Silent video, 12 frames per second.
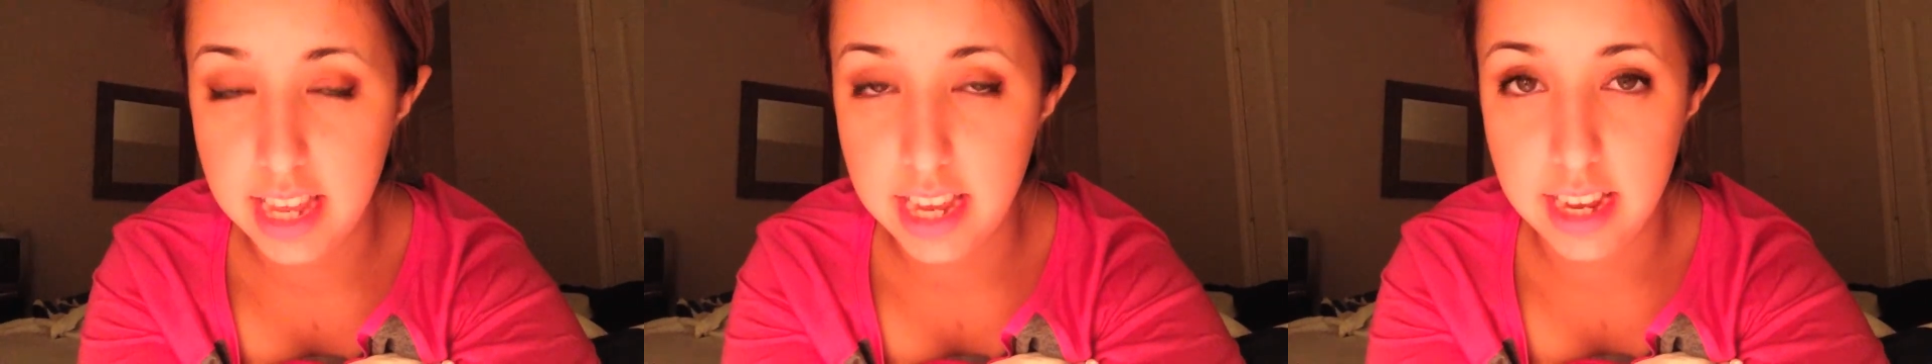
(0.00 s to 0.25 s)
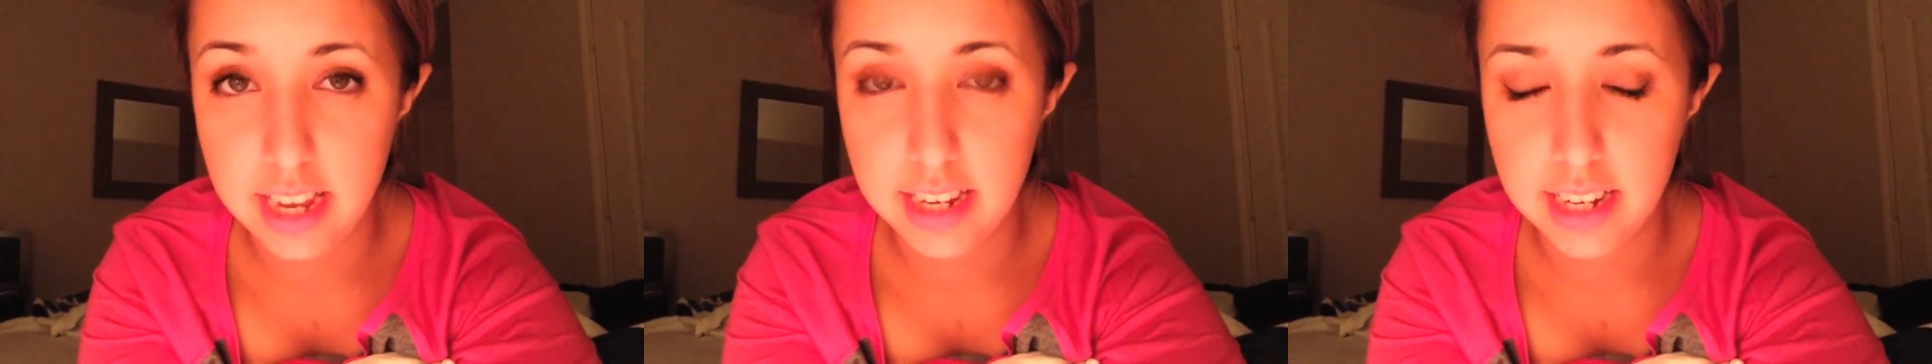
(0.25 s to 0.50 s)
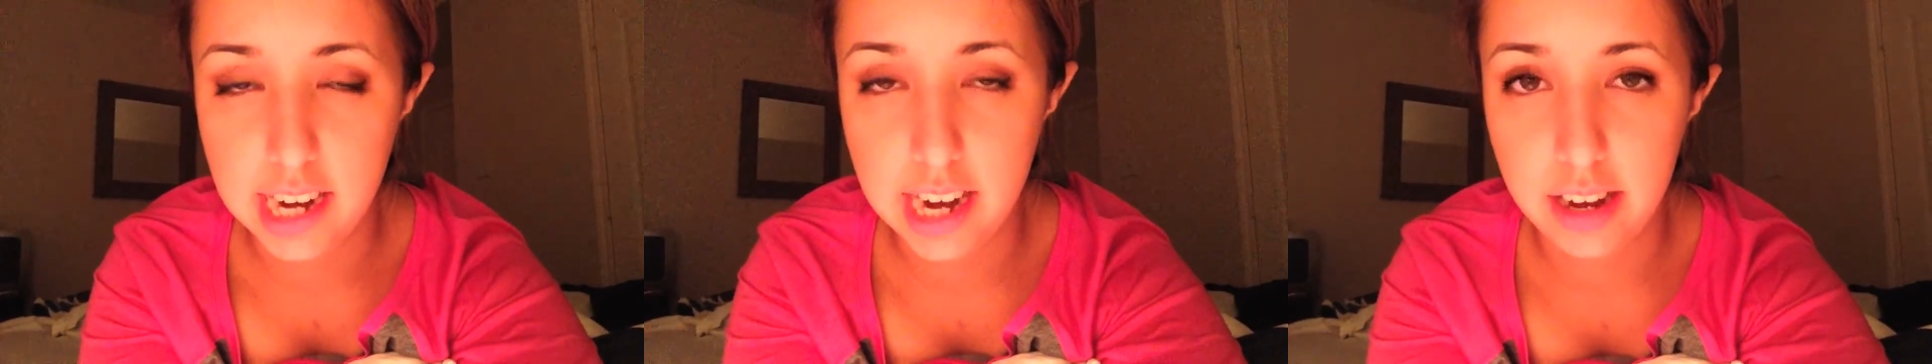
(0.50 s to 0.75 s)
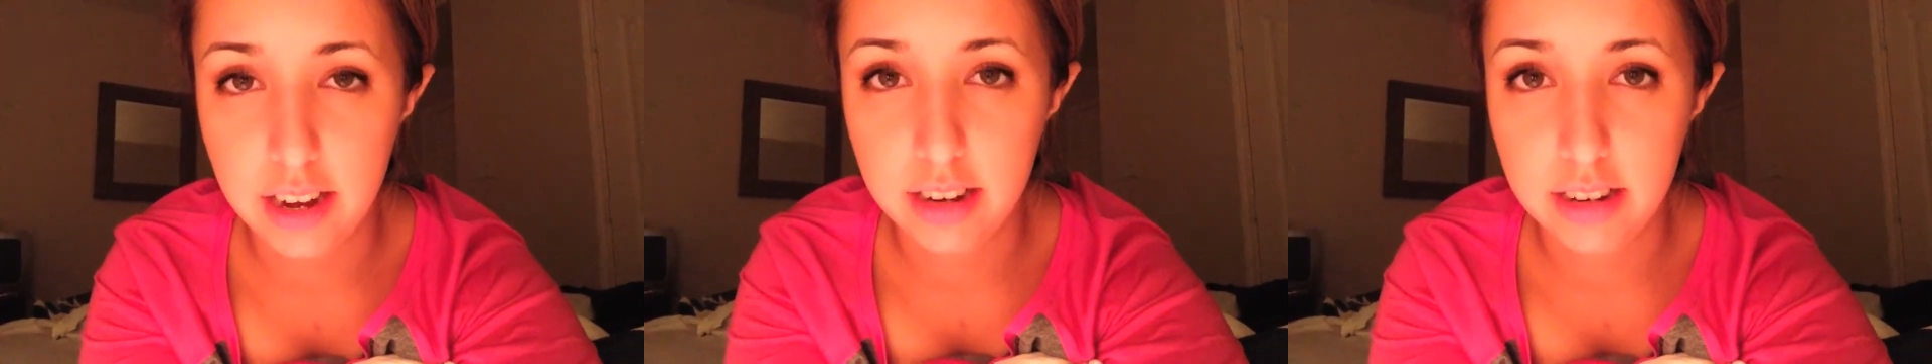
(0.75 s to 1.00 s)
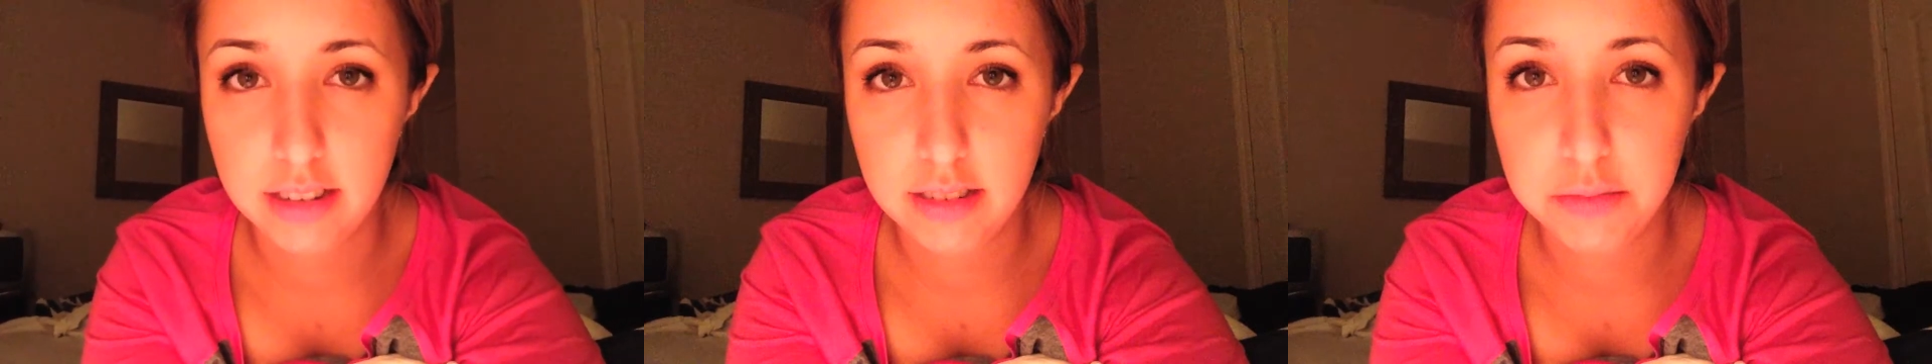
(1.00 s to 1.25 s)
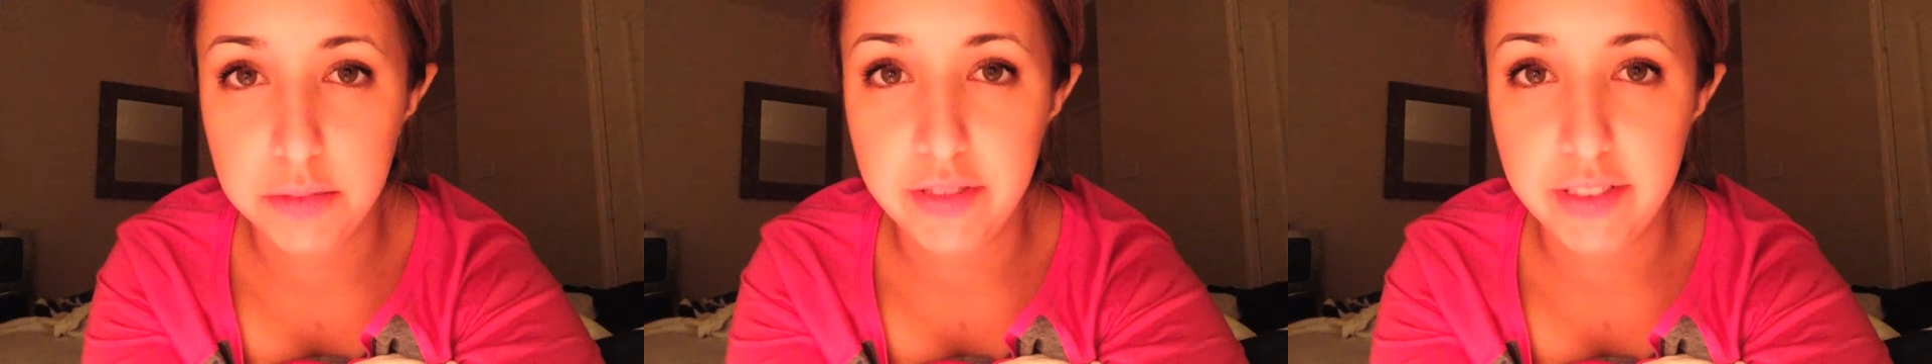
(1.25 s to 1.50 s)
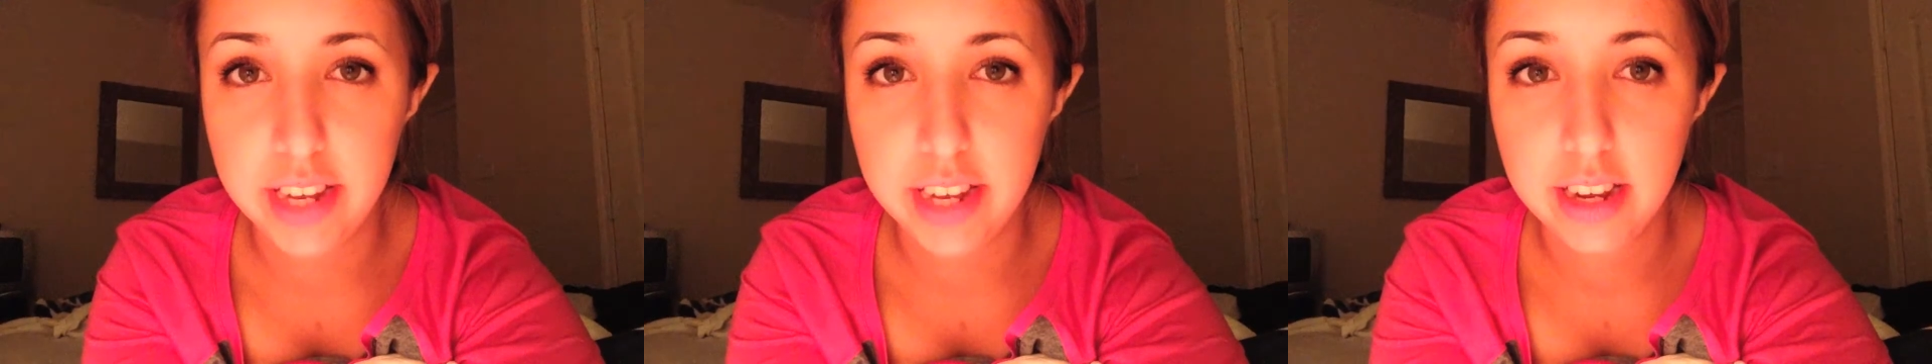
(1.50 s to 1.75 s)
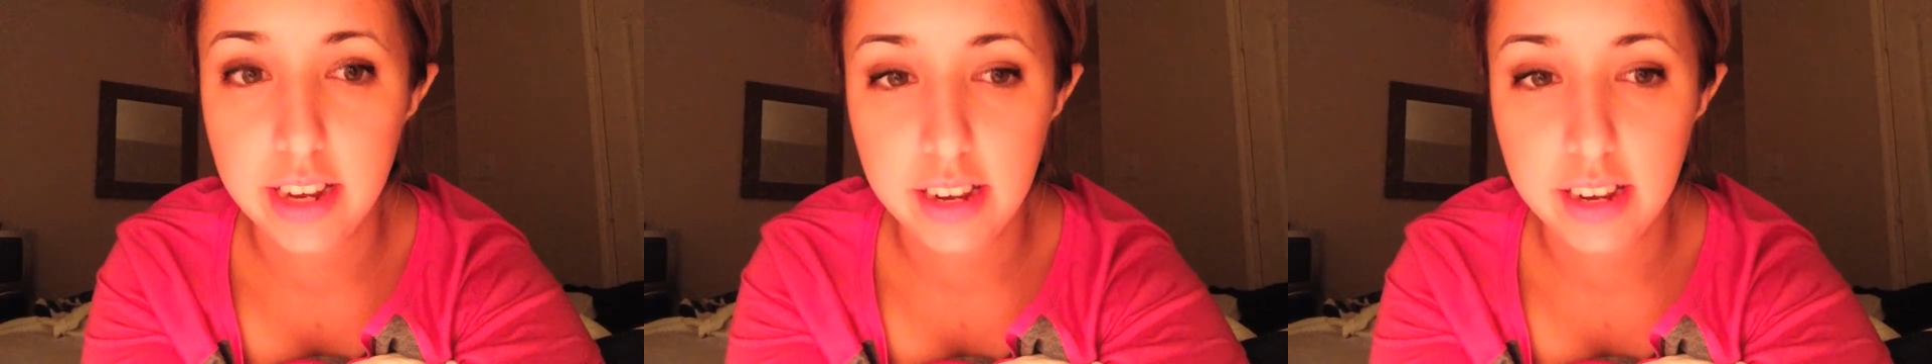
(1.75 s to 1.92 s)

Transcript: the entire movie,